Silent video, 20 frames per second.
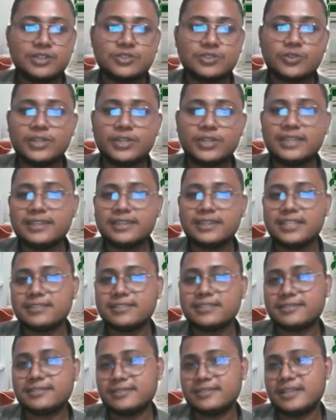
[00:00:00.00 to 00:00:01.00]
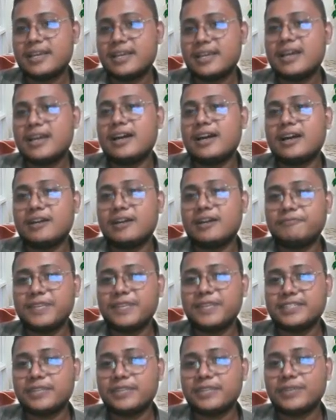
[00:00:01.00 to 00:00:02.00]
So in this
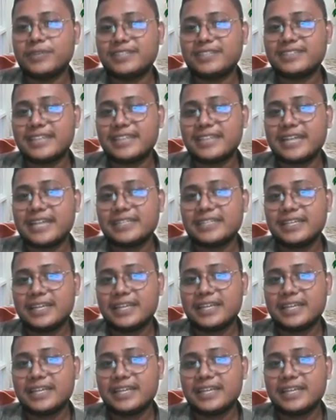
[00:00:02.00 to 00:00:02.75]
picture we can see that